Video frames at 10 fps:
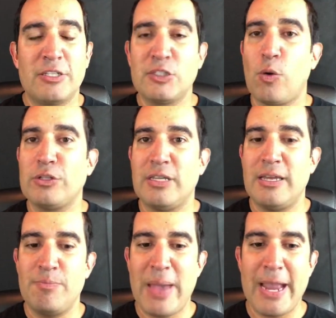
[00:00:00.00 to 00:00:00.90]
This is where
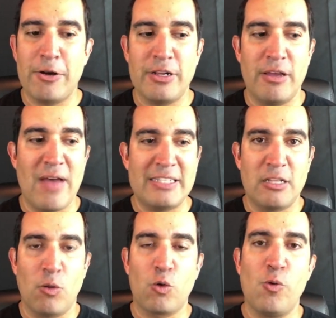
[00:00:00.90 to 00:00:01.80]
it's imperative
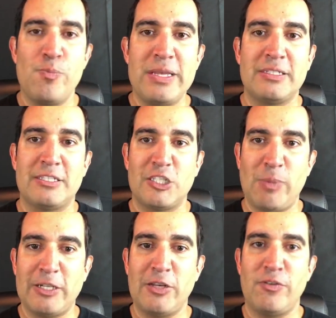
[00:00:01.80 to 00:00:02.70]
as a local business,
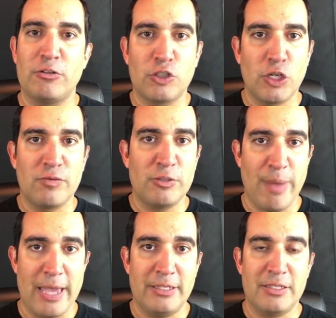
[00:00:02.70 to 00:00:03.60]
especially if you're
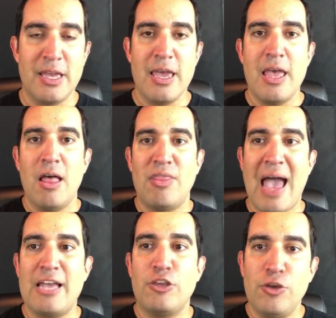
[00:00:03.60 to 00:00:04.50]
service-based,
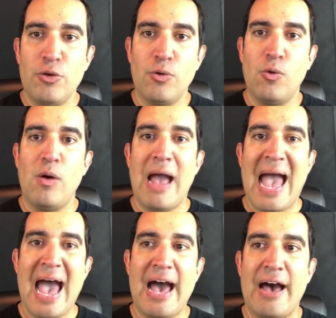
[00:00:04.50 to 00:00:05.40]
that you
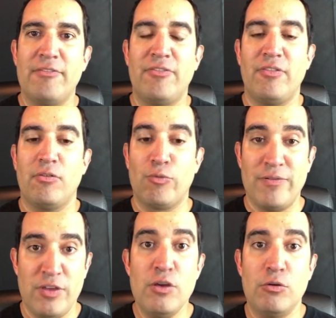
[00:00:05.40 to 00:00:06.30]
have
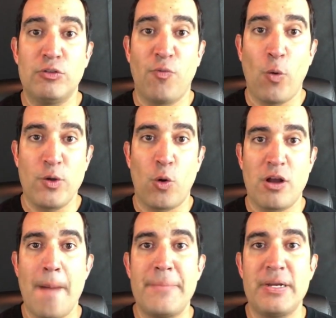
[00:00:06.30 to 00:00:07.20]
reviews for
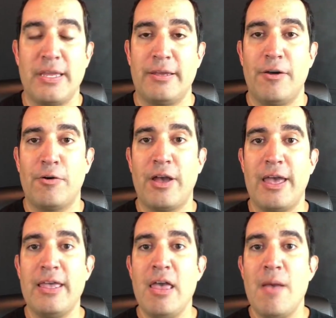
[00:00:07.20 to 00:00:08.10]
your company,
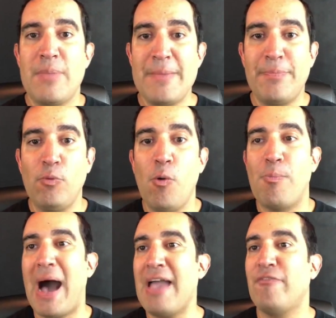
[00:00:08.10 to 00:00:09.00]
okay? People
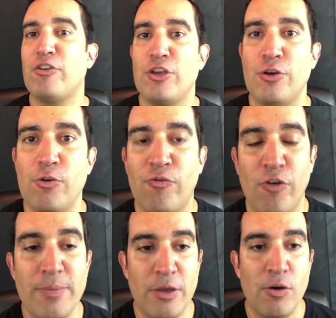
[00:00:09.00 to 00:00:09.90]
will buy
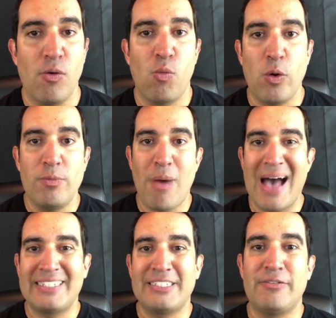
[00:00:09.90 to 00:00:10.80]
from you with
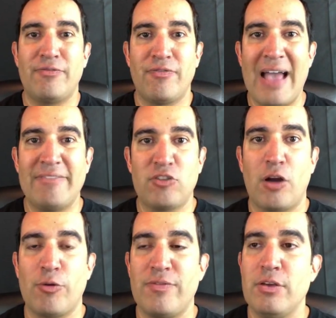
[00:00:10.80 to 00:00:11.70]
positive
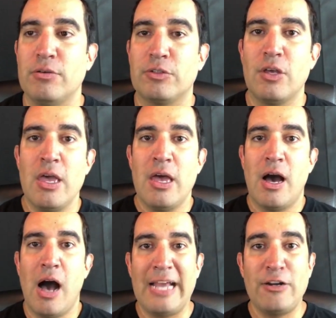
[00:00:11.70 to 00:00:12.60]
5-star reviews.
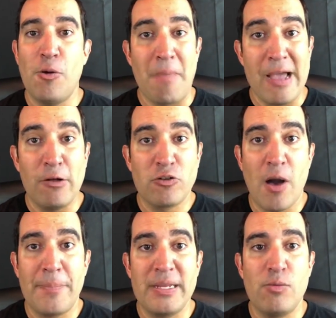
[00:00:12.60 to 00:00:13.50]
I know in my old
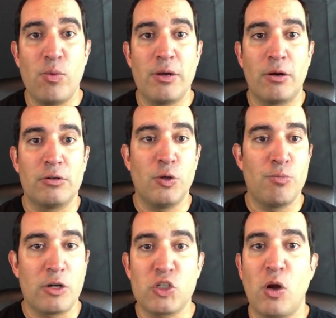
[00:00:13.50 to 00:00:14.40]
company, we were
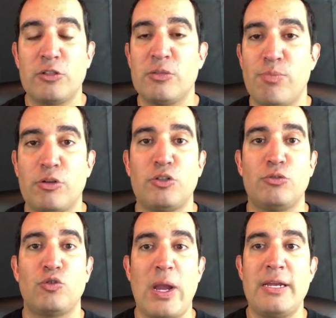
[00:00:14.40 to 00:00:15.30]
doing martial arts and
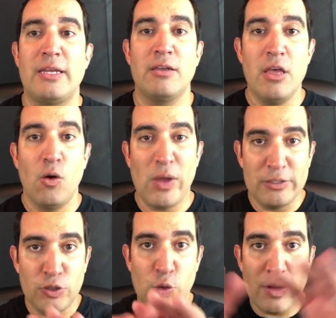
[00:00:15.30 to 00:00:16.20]
personal training. We
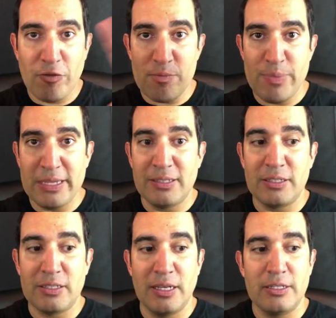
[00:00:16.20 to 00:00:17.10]
had 2 different
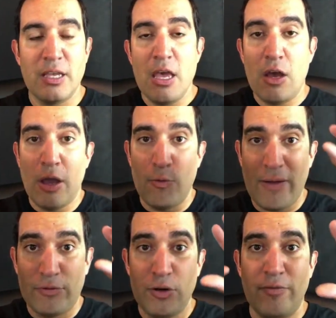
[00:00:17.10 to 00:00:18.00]
businesses, and we
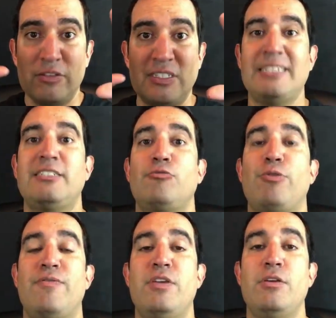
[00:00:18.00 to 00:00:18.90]
have 2 different sets of
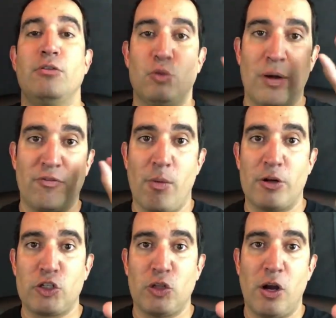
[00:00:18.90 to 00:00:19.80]
reviews, one for
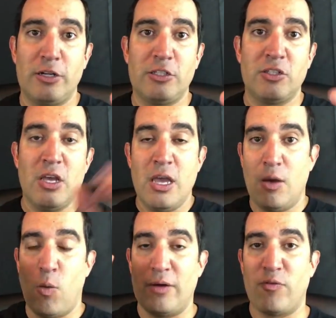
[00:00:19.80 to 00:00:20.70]
martial arts
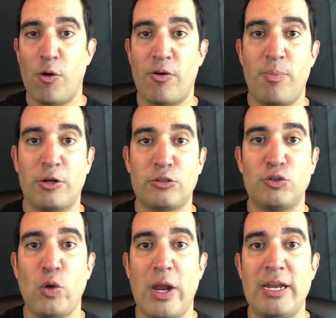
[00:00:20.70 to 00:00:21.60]
and one for
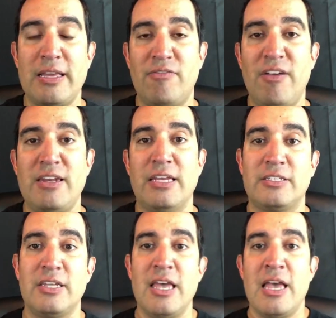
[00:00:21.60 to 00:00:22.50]
personal training and
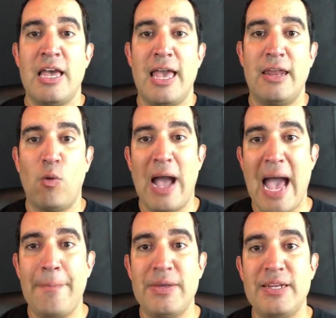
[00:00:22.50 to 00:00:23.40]
fitness. And
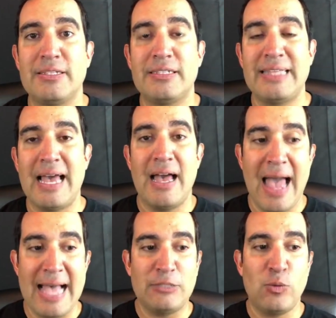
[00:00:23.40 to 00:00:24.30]
what happened is
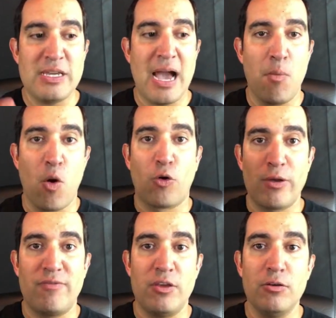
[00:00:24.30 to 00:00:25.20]
that as we got more
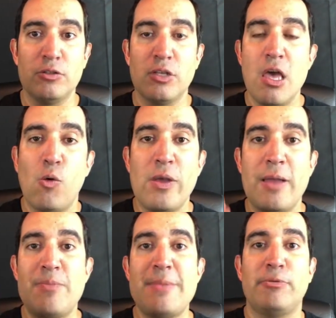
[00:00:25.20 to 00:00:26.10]
reviews,
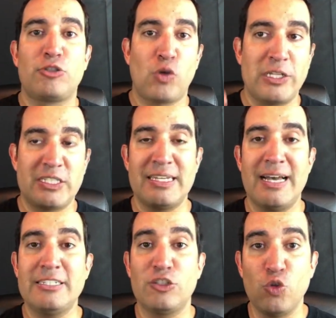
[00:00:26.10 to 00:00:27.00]
we had people
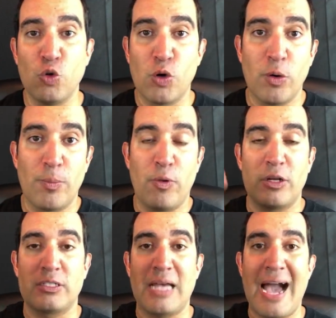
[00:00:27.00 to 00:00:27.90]
trusting us. Google would
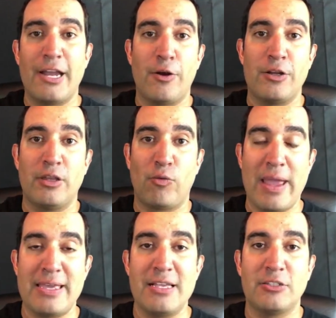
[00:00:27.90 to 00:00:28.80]
put us higher in the
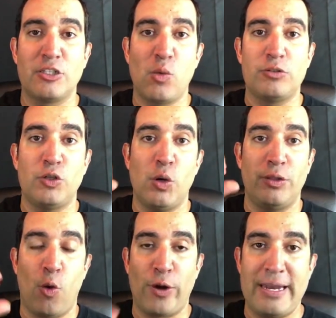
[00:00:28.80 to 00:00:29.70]
rankings as well, too,
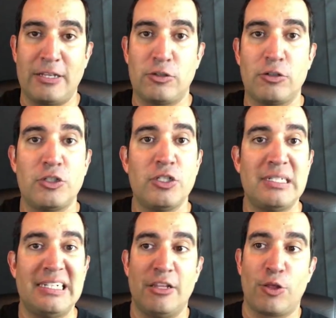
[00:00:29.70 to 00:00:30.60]
on the organic
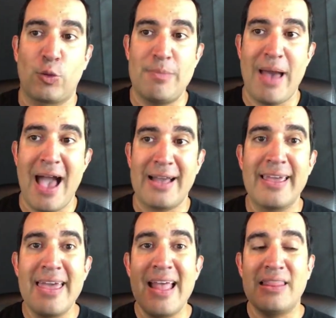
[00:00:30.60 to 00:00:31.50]
searches and in the 3-pack.